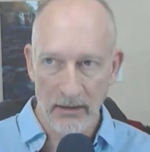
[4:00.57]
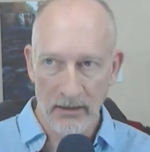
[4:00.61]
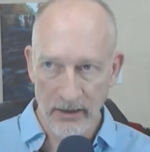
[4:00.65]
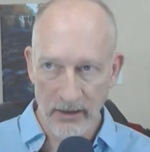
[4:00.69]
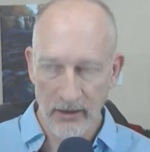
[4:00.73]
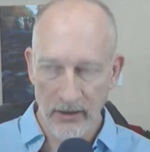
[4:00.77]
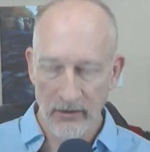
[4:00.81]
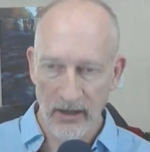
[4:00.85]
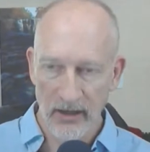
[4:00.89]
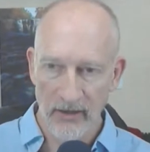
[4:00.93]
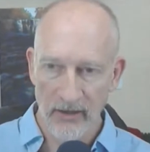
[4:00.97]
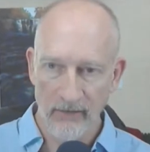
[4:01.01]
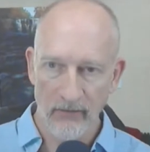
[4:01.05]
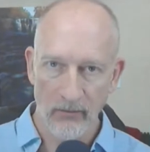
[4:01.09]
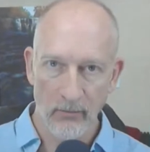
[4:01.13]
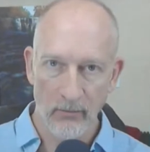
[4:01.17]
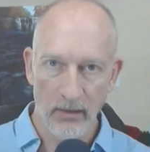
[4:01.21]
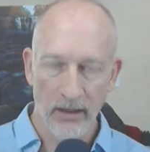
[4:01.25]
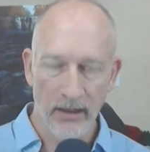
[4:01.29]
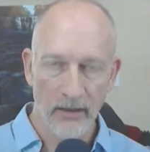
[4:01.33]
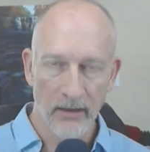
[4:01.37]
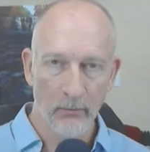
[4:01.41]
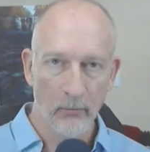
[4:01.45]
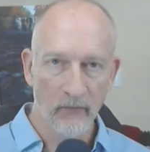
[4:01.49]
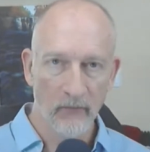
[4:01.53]
literally
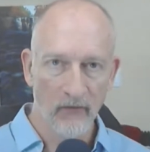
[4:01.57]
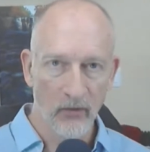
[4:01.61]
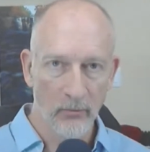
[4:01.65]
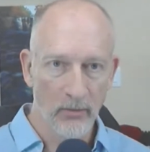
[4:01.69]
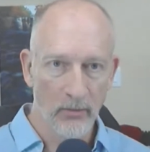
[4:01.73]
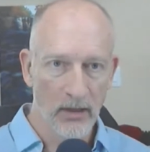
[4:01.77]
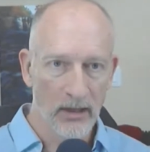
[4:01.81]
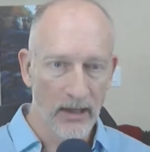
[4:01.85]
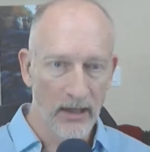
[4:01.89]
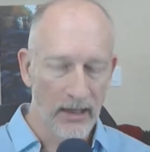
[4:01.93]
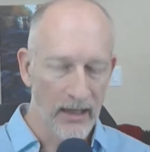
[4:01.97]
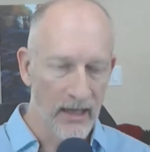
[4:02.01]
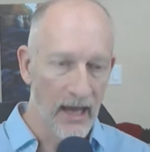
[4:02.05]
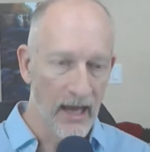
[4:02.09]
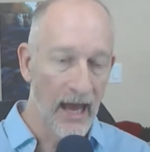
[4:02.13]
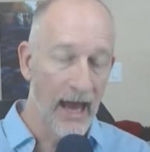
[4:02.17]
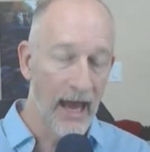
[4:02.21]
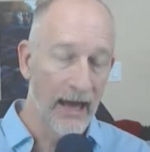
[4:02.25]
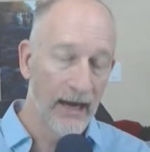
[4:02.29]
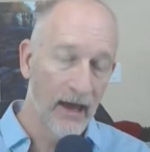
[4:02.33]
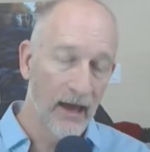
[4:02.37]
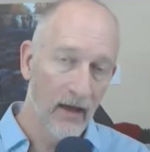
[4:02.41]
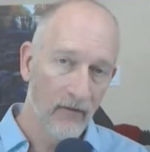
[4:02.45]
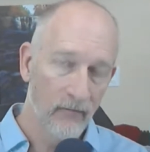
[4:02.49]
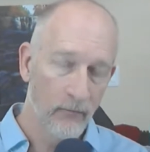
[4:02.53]
for millennia,
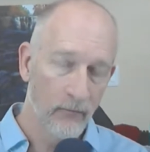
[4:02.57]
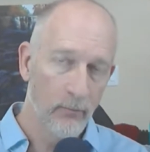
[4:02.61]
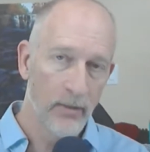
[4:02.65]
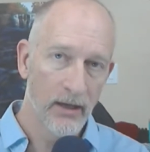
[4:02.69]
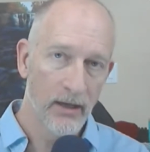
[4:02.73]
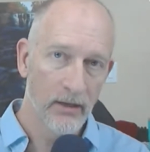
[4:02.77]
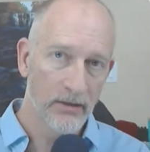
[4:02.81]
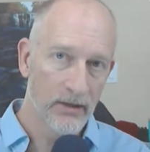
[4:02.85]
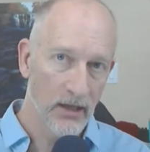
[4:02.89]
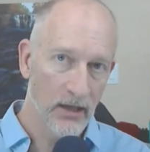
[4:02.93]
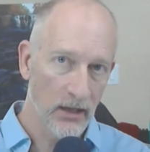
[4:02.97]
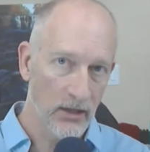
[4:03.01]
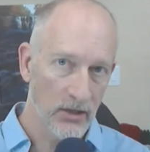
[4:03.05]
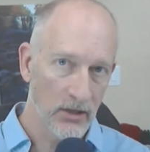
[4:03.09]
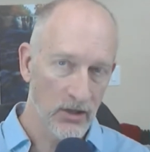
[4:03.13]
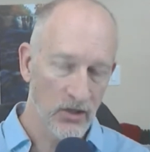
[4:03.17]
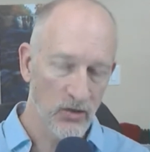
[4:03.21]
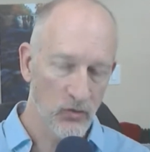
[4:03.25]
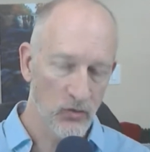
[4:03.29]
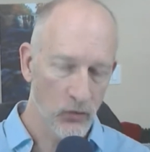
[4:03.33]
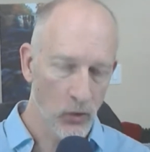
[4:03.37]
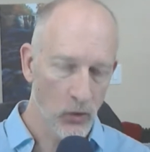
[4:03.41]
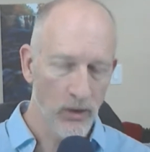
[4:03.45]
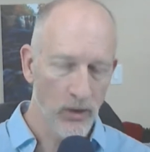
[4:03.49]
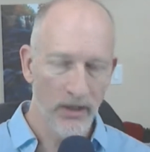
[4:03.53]
and have built
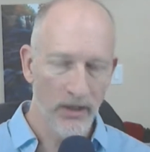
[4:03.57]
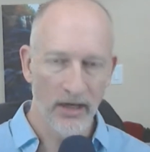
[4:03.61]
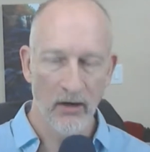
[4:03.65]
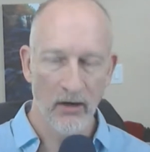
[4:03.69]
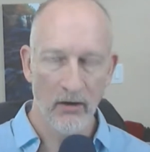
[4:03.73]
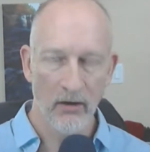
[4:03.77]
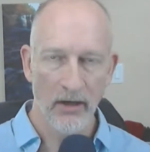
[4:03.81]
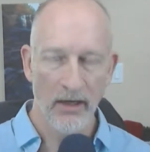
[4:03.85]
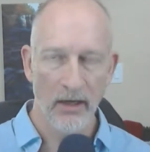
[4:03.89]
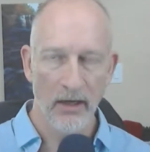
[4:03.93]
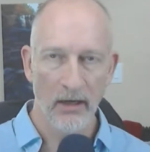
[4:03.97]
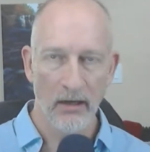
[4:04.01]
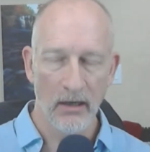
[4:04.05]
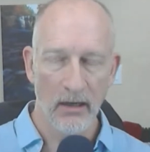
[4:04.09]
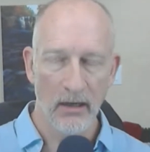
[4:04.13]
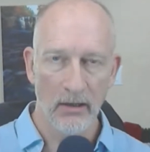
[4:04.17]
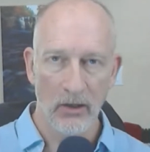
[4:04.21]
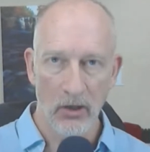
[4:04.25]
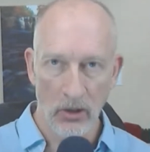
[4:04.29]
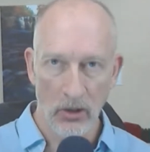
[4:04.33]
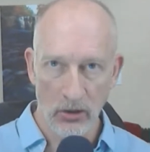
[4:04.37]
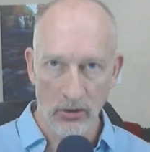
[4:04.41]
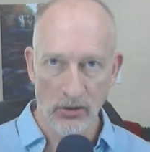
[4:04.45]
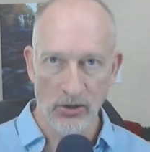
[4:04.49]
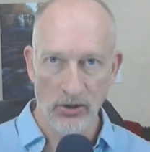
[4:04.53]
extraordinary
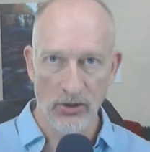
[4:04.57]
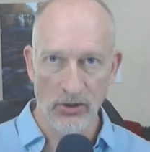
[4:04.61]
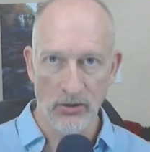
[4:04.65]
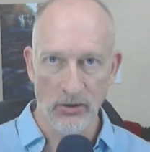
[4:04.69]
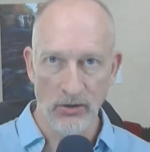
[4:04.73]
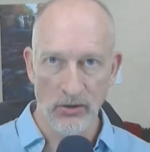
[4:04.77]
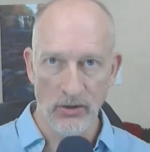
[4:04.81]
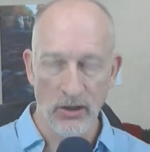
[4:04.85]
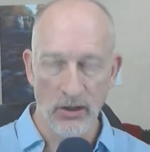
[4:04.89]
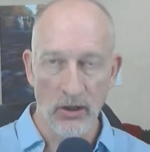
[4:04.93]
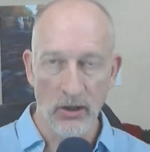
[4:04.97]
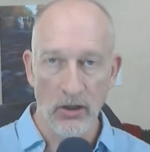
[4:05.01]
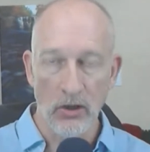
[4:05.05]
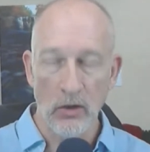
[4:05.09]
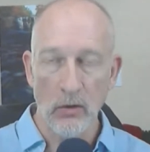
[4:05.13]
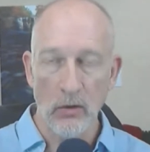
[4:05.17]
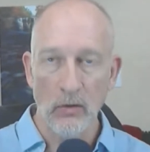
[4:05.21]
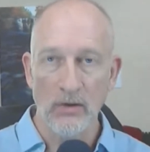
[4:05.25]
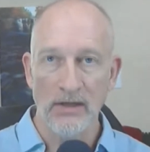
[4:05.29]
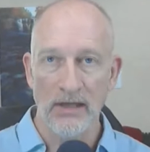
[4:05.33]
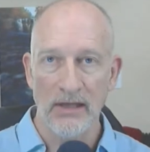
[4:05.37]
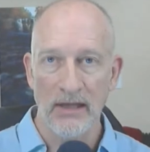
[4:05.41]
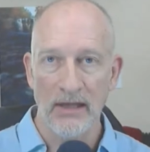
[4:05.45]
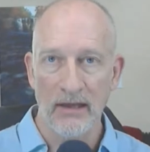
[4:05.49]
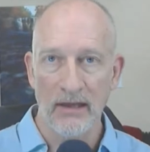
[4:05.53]
cultures
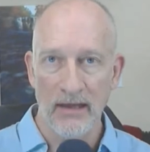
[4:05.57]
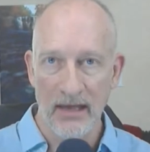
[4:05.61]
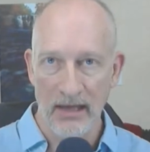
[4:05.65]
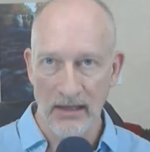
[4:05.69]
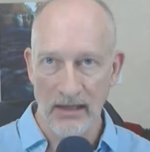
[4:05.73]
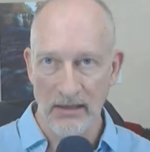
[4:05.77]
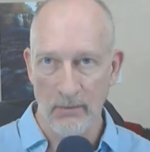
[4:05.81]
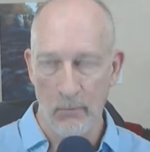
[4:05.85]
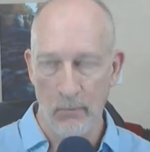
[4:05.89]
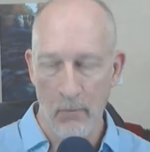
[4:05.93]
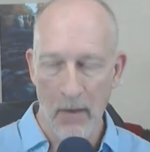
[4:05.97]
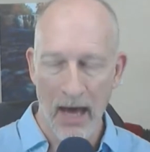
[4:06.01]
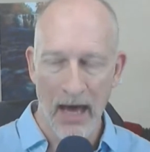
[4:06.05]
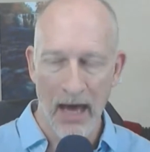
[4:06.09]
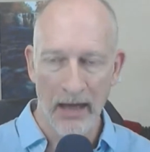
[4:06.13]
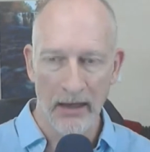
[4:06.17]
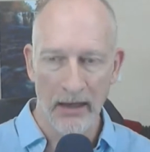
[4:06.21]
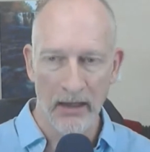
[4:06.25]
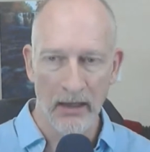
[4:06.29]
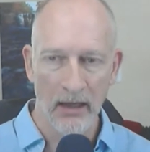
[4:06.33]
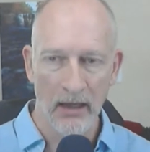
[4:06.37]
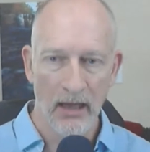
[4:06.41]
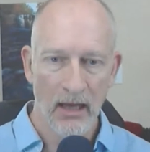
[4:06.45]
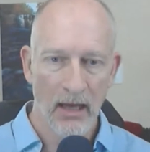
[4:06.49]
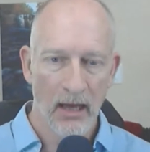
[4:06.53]
using this
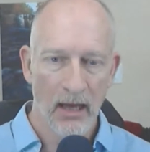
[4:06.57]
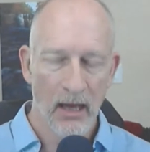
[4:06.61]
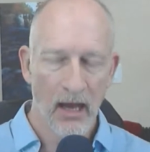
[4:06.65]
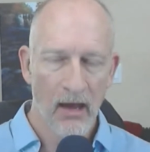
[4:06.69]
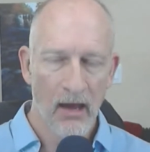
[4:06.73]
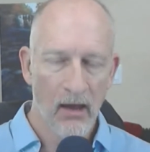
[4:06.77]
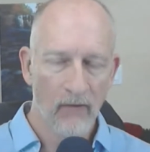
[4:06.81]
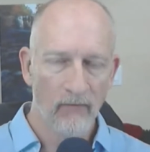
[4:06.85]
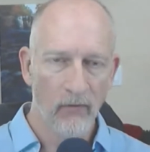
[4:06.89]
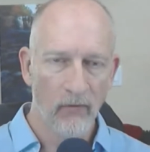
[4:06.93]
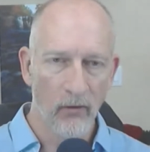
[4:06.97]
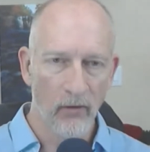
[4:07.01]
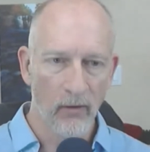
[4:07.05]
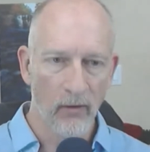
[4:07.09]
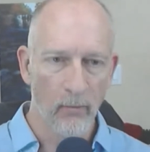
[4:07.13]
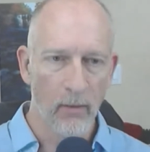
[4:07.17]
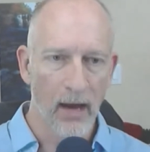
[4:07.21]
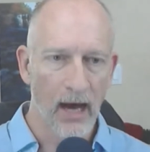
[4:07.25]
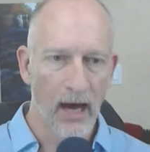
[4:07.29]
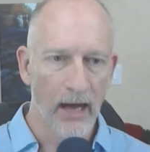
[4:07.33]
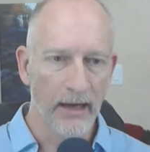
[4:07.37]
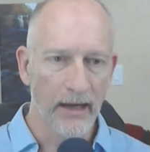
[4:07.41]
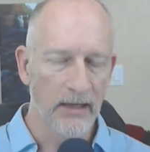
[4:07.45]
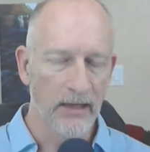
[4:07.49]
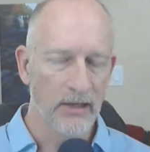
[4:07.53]
model for the
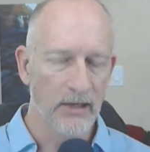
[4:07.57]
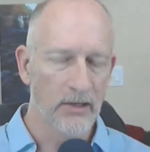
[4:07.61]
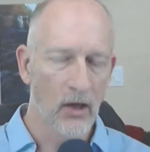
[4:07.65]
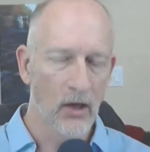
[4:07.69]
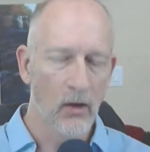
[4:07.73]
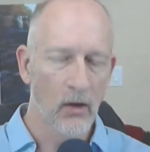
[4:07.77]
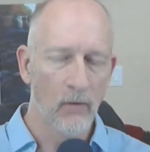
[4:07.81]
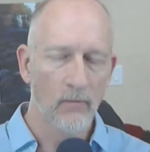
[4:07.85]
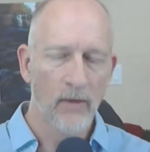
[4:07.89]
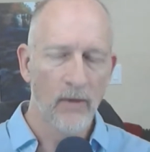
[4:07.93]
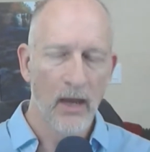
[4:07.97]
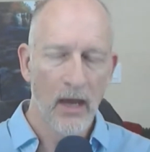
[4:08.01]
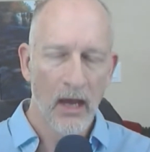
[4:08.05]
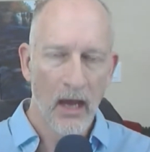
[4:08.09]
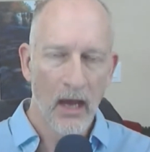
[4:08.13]
body. So